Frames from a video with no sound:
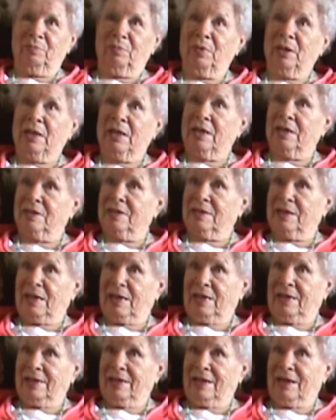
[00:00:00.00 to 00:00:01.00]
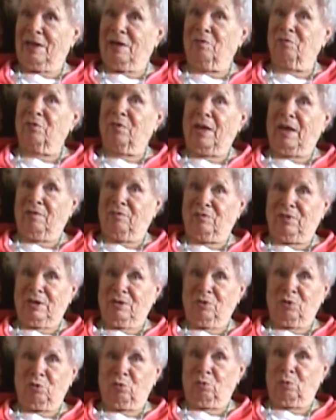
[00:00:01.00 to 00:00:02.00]
because of
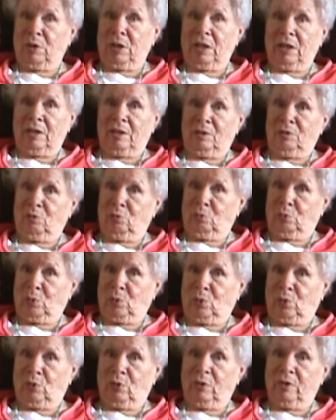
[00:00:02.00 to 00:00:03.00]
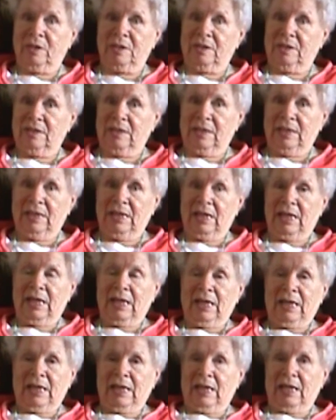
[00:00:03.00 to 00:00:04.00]
having three little boys.
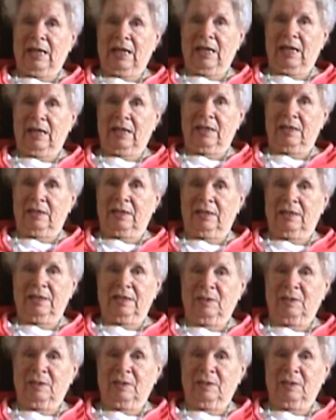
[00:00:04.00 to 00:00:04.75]
And